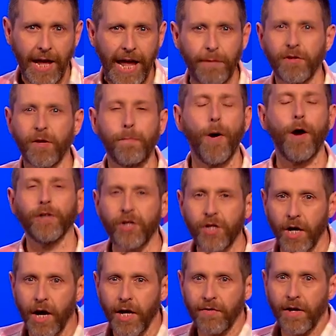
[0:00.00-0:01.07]
He was
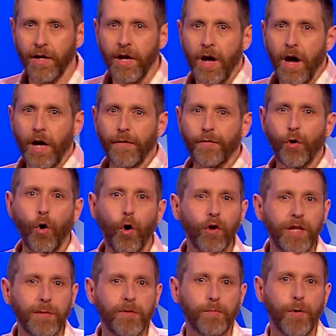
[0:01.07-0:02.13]
apologising, and of course he was